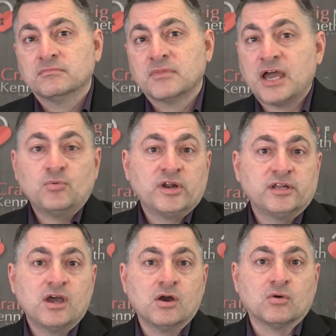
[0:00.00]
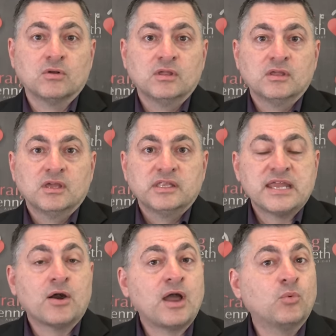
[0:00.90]
I'd want to know.
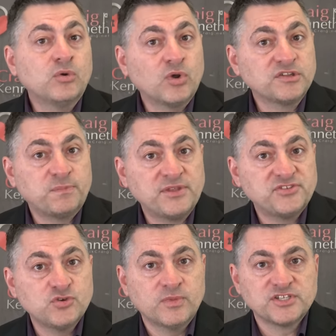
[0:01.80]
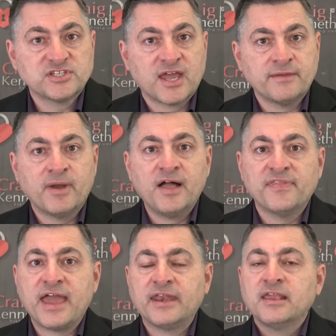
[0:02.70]
Now, I wouldn't want to spend too much time on
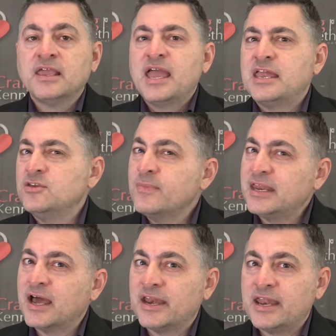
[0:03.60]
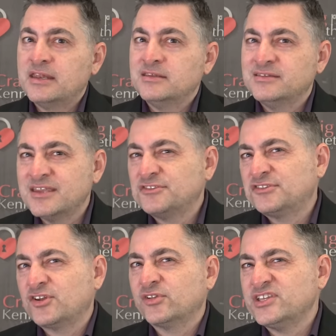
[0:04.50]
that, and you may not
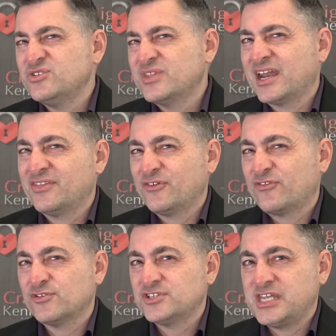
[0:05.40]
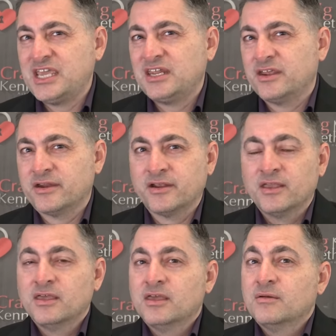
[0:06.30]
necessarily do that on the first date here,
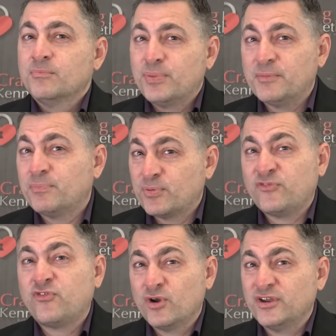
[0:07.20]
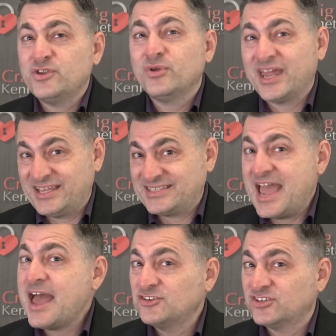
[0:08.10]
but before you get
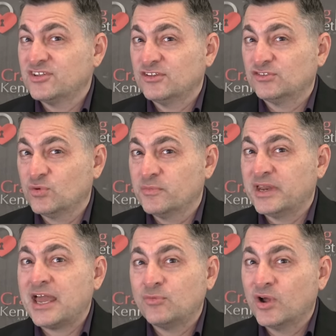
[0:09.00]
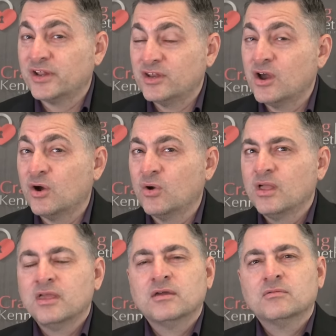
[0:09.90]
attached to this woman, I'd want to know,
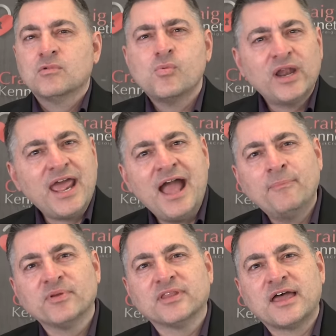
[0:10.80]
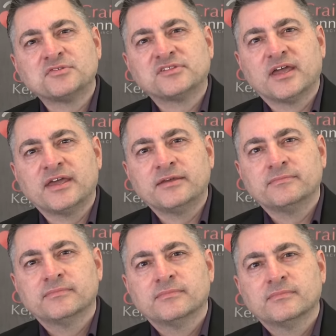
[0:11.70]
well, what happened last
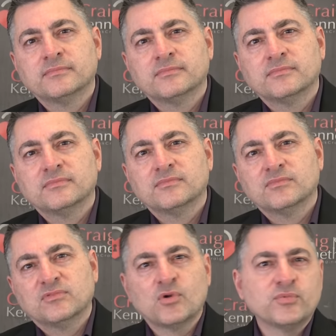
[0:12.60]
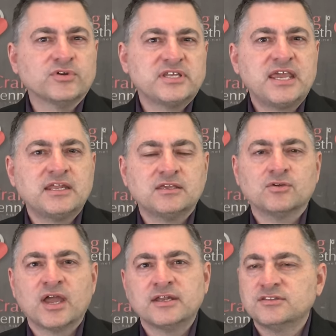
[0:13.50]
time? When we were dating, you
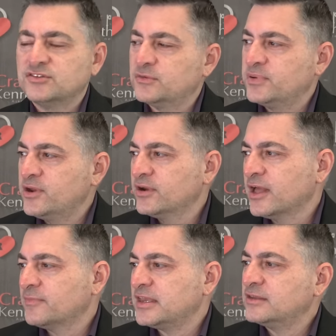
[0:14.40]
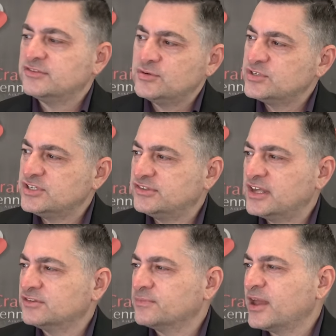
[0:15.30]
kind of disappeared on me, and see what she
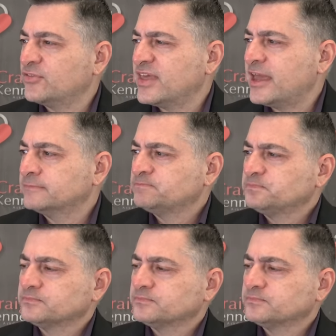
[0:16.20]
says about that.